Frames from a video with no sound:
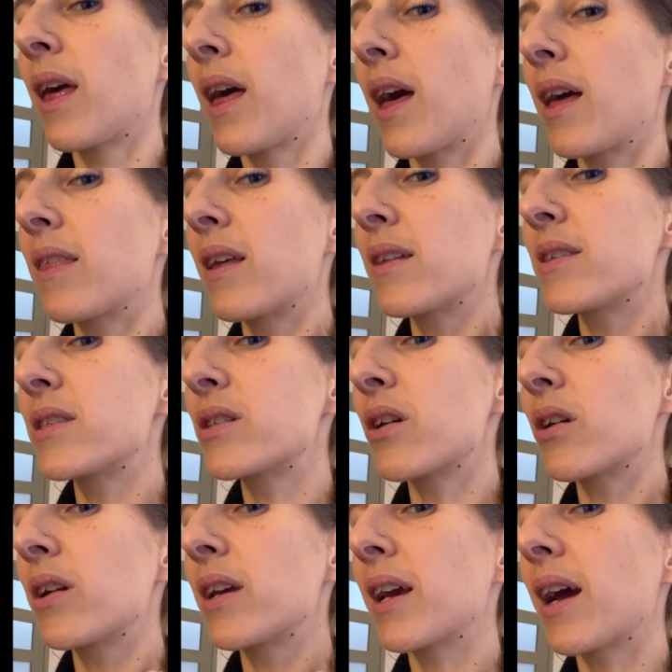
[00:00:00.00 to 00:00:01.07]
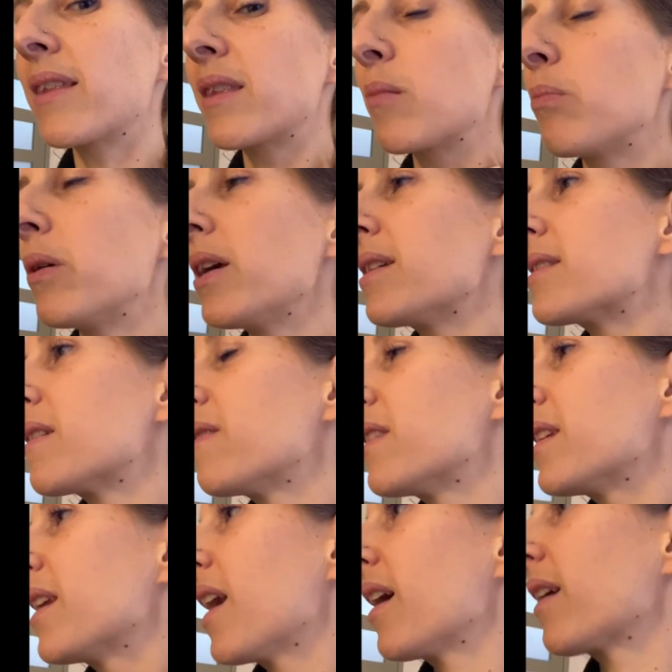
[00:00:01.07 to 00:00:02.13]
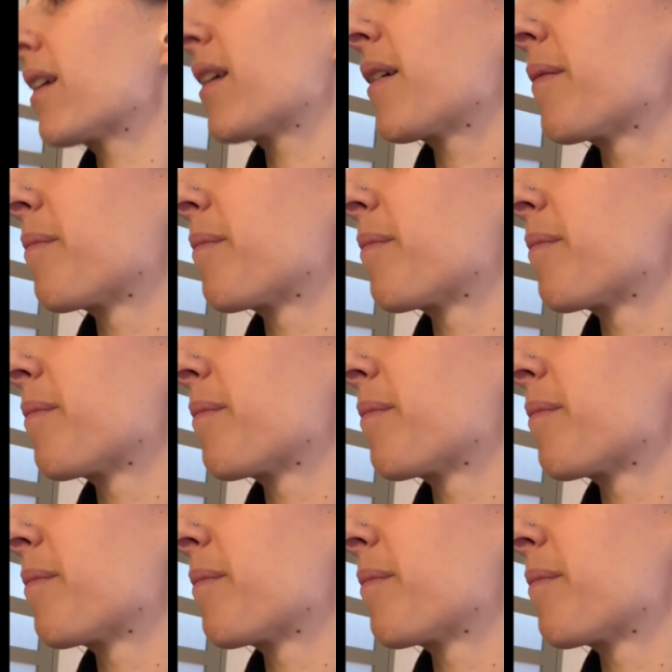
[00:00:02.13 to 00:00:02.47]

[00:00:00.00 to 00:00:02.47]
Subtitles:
And then starting at the base of the neck.